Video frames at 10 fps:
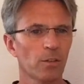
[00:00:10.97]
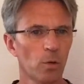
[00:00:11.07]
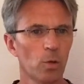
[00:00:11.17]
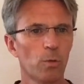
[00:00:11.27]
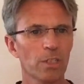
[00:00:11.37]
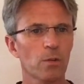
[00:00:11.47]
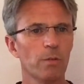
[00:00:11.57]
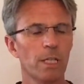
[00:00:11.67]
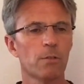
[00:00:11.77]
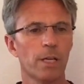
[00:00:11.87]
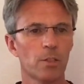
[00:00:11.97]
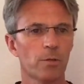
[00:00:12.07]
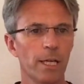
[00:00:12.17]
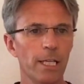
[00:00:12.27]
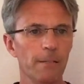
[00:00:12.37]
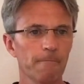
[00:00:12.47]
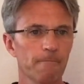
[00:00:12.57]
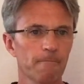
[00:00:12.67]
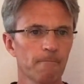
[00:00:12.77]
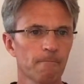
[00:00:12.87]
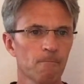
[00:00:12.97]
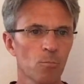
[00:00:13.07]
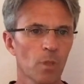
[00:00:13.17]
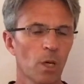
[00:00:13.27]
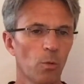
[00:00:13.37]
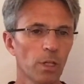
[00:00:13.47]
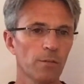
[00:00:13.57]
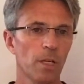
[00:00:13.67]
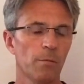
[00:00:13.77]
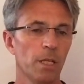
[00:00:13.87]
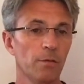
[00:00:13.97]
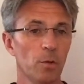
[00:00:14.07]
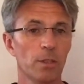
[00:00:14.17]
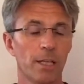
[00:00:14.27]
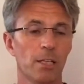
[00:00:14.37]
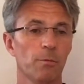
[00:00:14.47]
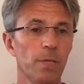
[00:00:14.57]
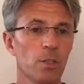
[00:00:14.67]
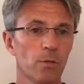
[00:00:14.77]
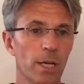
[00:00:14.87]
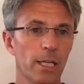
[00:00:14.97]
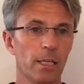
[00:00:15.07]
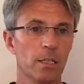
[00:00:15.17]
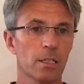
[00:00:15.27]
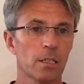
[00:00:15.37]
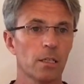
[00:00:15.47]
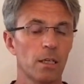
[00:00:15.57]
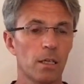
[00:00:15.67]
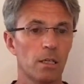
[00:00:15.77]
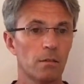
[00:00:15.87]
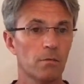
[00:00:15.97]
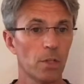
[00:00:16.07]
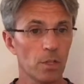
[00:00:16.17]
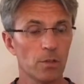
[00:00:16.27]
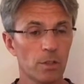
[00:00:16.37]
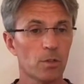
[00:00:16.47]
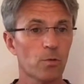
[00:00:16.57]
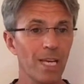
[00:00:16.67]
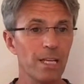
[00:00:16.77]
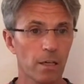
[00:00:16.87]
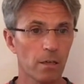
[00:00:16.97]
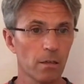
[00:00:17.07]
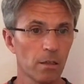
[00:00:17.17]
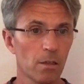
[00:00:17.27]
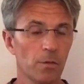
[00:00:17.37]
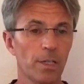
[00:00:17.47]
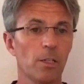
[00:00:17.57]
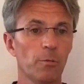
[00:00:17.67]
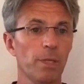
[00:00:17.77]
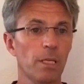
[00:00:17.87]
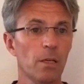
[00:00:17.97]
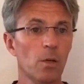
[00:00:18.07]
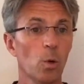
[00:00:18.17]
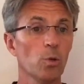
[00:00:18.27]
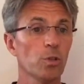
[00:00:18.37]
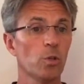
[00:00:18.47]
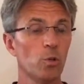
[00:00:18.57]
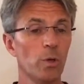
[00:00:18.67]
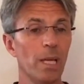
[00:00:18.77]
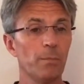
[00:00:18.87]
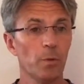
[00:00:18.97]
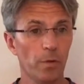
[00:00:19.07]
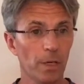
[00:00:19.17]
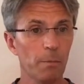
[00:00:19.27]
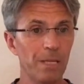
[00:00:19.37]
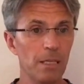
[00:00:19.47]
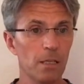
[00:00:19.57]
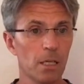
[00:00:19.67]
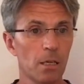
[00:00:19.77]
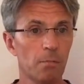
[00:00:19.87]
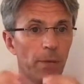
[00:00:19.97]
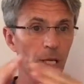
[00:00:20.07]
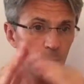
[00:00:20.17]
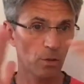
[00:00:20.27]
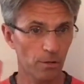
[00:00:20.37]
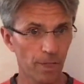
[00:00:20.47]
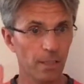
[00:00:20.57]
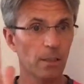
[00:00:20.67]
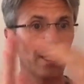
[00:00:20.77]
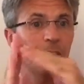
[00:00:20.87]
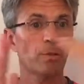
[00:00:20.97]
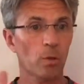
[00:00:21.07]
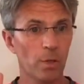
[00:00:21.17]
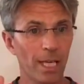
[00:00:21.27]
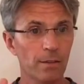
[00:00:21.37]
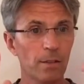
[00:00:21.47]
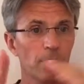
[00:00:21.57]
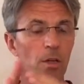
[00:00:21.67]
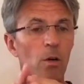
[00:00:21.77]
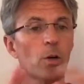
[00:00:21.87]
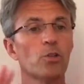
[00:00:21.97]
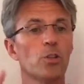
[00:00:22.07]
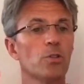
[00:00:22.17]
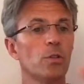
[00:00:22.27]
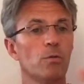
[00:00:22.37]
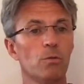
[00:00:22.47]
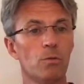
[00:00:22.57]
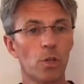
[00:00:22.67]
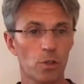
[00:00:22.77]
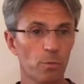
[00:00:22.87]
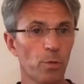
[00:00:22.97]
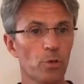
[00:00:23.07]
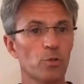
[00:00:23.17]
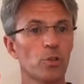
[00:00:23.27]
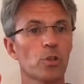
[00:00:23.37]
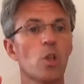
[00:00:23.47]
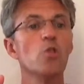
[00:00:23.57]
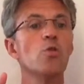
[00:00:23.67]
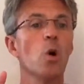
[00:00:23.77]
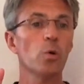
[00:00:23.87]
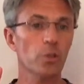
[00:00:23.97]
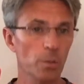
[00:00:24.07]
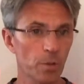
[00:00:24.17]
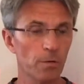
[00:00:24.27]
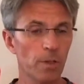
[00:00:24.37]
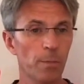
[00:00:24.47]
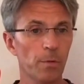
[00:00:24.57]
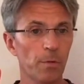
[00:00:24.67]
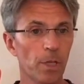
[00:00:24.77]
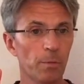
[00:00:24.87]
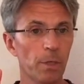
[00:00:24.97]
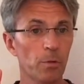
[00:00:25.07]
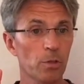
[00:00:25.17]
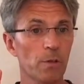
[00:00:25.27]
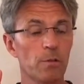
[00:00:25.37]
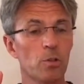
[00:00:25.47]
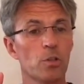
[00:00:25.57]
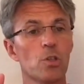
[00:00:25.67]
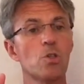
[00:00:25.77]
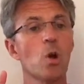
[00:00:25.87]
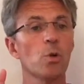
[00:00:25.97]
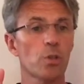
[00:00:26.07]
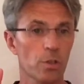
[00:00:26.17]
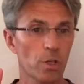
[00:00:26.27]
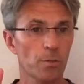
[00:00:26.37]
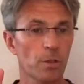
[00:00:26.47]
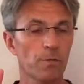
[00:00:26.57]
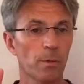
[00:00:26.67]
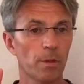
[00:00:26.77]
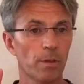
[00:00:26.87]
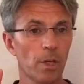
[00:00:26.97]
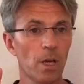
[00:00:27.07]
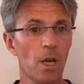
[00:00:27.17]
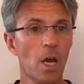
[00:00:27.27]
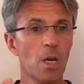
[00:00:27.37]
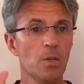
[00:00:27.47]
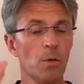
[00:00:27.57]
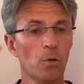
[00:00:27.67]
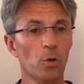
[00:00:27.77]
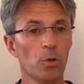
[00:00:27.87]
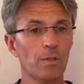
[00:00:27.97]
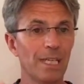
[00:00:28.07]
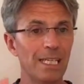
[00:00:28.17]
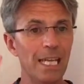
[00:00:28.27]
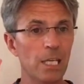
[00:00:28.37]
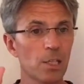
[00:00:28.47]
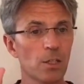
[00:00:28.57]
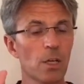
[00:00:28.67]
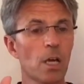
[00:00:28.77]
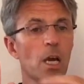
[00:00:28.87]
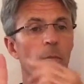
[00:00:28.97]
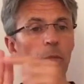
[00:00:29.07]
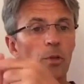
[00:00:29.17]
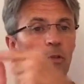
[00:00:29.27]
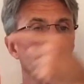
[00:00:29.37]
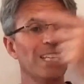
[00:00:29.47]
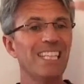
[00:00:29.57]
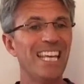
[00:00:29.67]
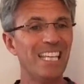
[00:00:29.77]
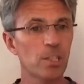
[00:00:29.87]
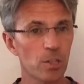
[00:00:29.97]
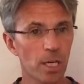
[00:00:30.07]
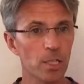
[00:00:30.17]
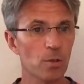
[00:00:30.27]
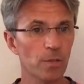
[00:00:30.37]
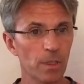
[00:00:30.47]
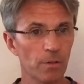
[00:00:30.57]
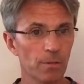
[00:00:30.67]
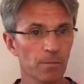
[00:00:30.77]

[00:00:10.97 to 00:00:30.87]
to look what's a really great training. And one of them, if you look at NLP training, is does the trainer of NLP also do hypnotherapy based on the fact that they're interconnected, or just does the person just know something from hypnotherapy? Because if you just know something from it, you will learn techniques, not really the insights of it.